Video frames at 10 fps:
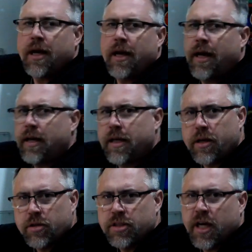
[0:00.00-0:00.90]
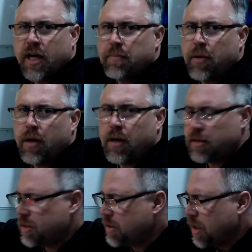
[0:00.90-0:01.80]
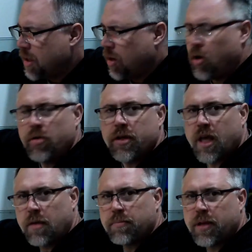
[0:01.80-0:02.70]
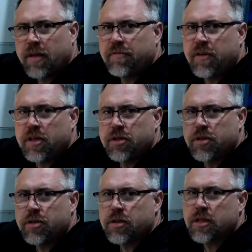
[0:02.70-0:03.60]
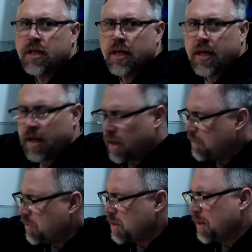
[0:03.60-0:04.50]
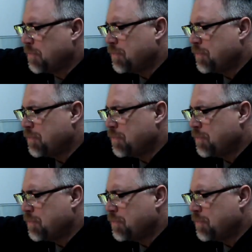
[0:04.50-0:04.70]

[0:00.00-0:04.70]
how to get your jackpots, all the gameplay features, and everything.